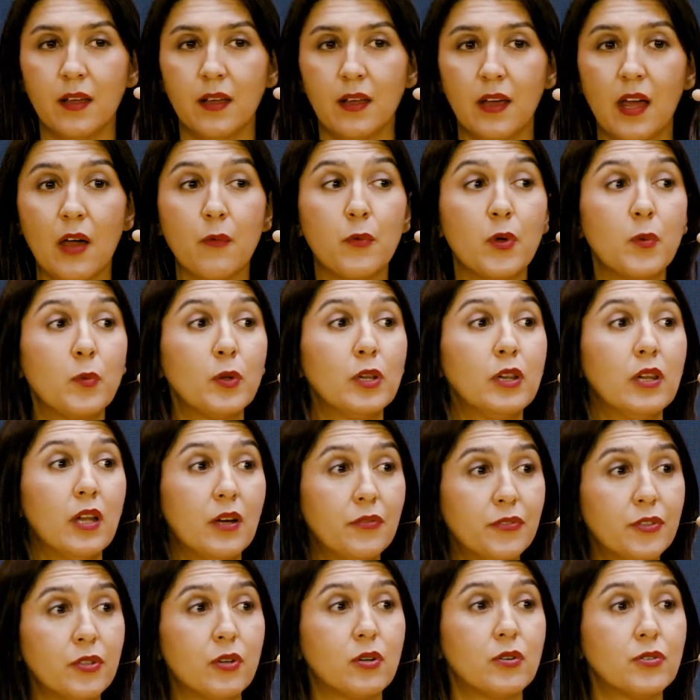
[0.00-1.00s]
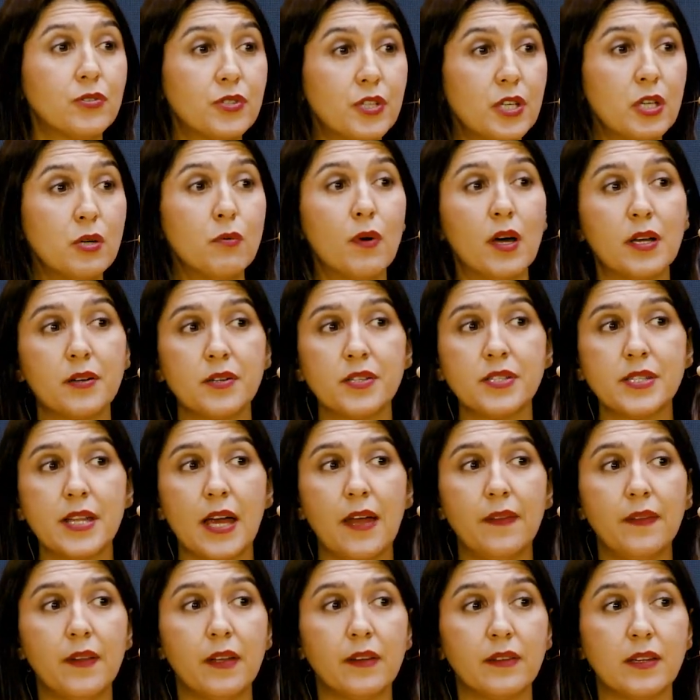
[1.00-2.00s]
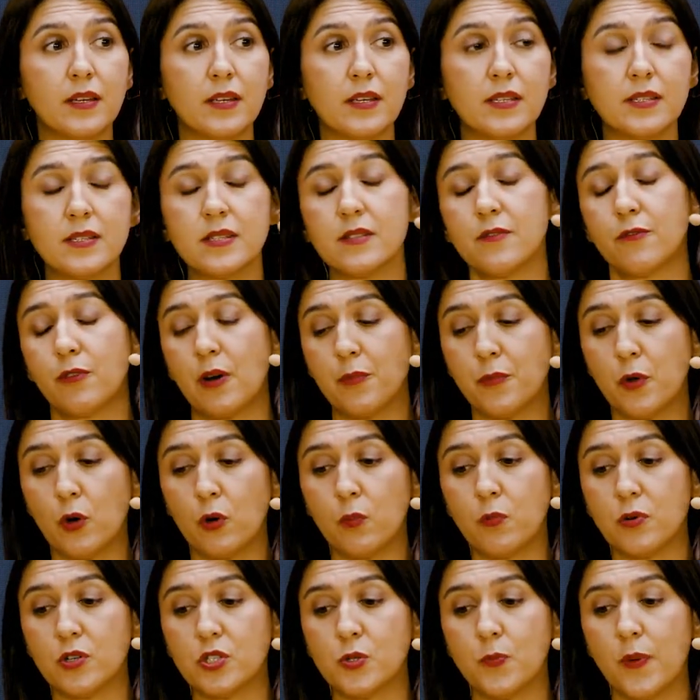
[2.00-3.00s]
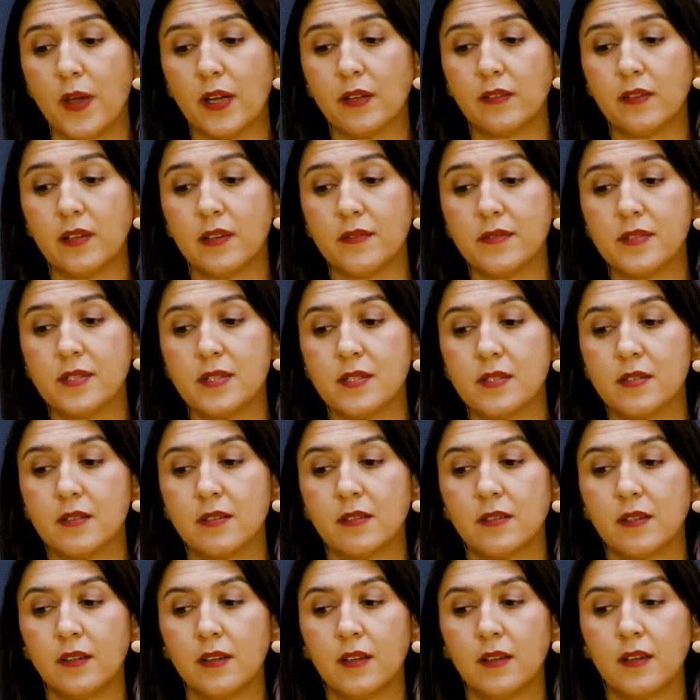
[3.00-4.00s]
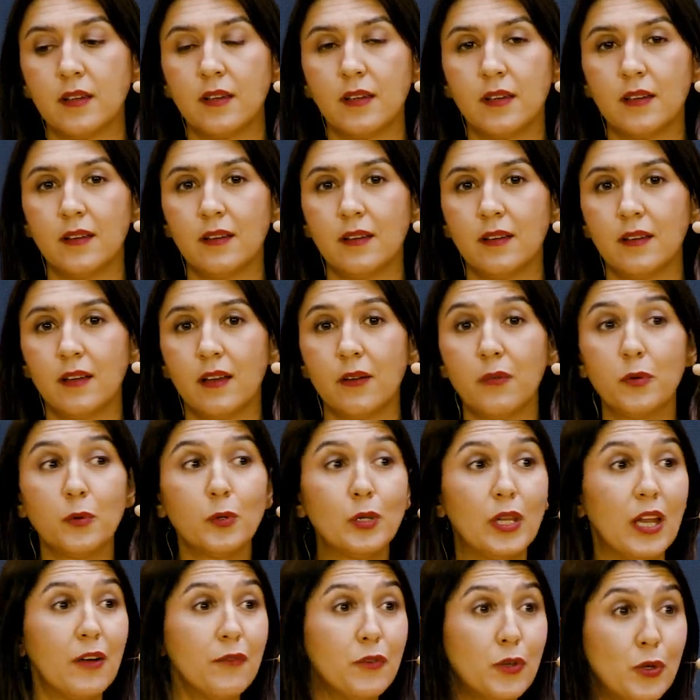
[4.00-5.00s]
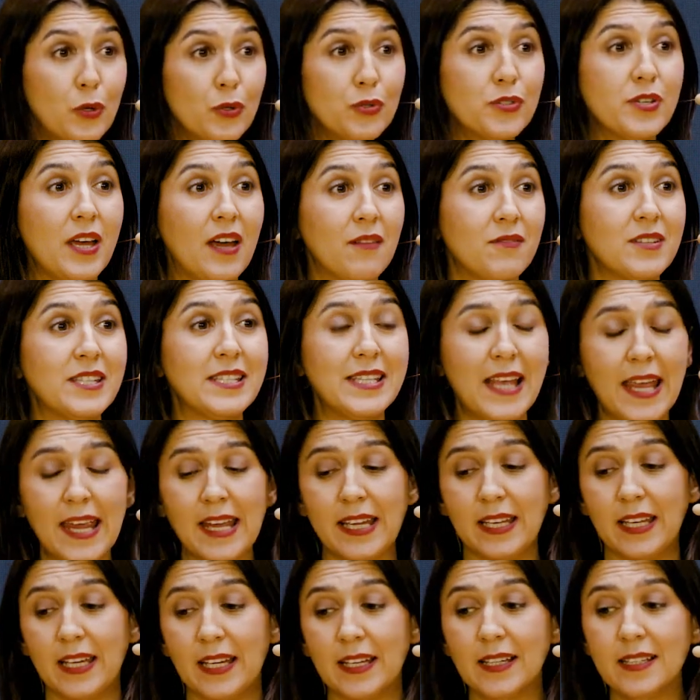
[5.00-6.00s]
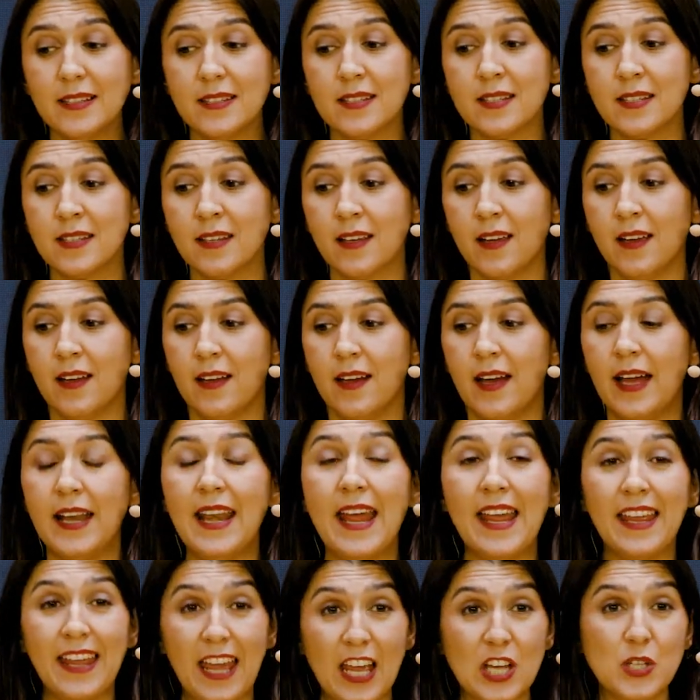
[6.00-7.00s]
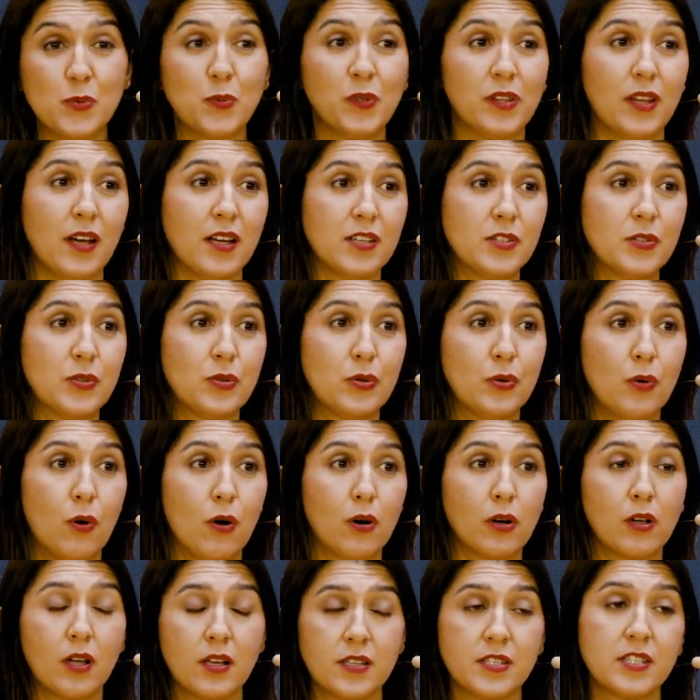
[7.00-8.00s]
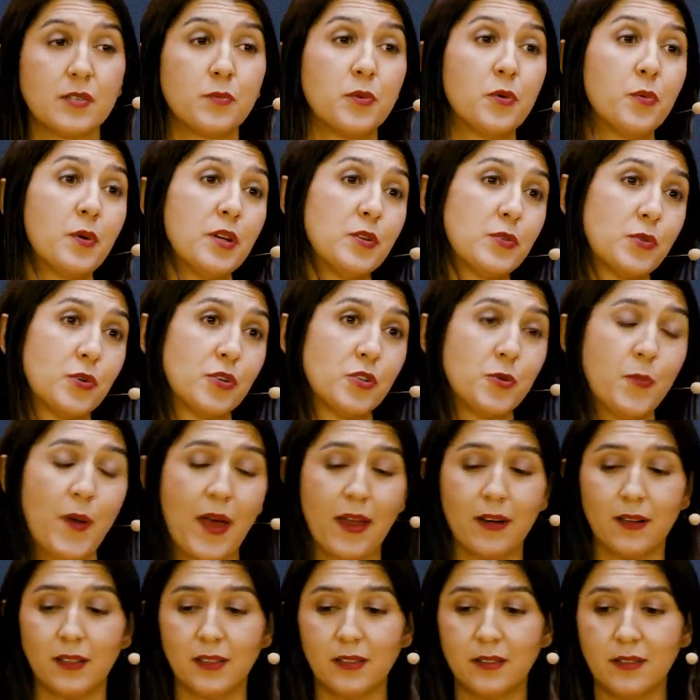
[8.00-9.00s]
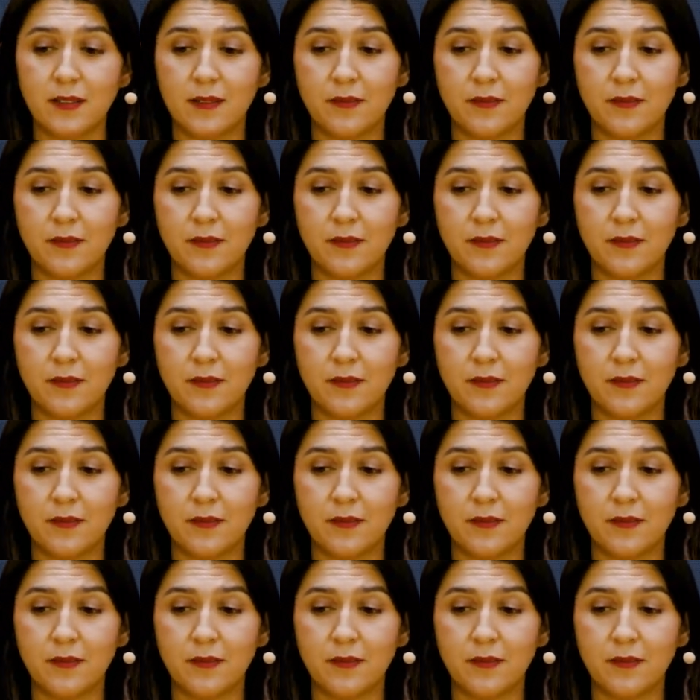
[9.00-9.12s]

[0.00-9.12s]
And we would love to continue understanding this from your perspectives. And we would love you to have a say in it and engage with us through our customer research panel.